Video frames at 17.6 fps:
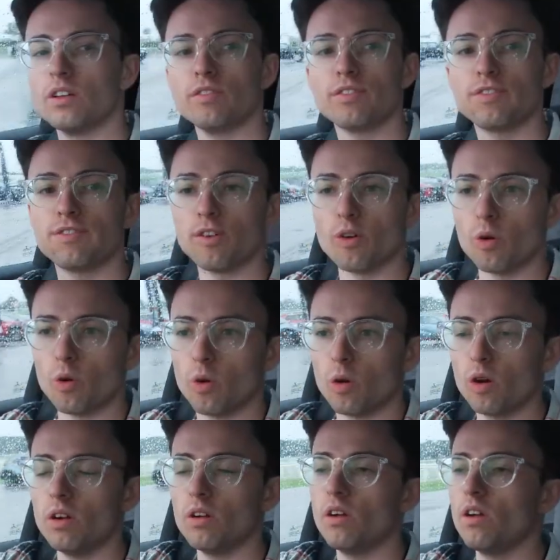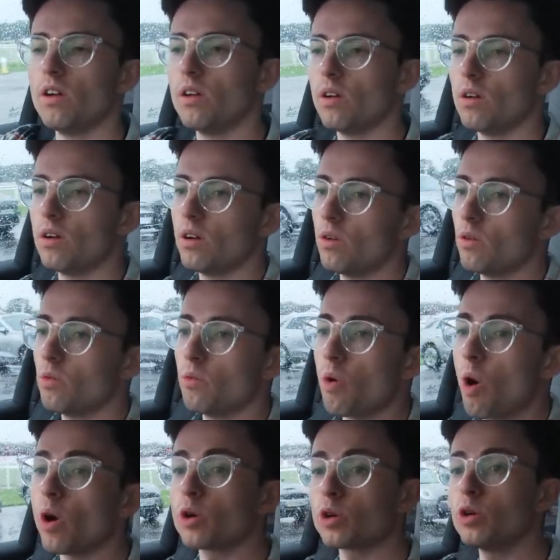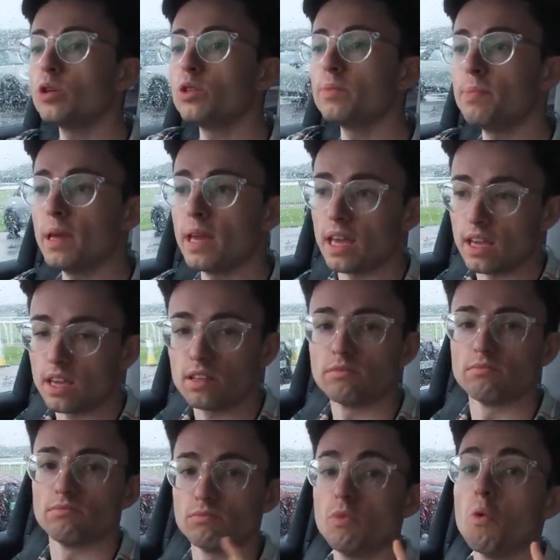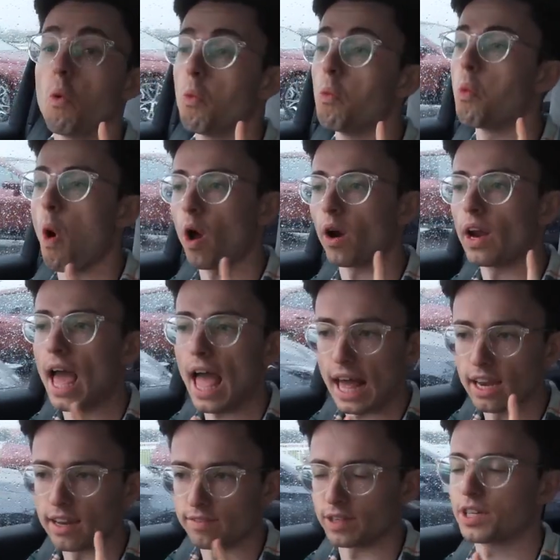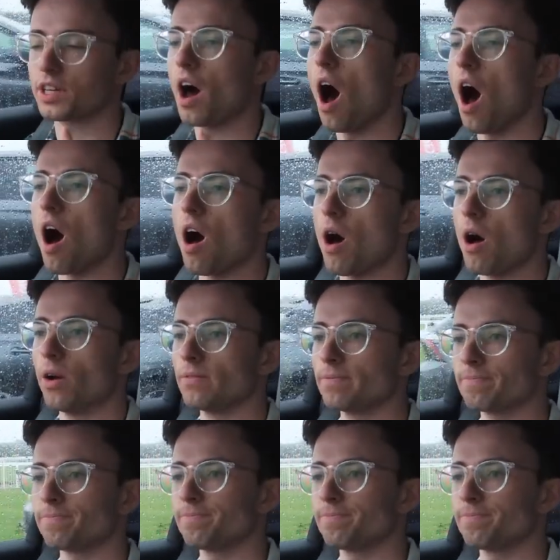for what could be one hell of a car.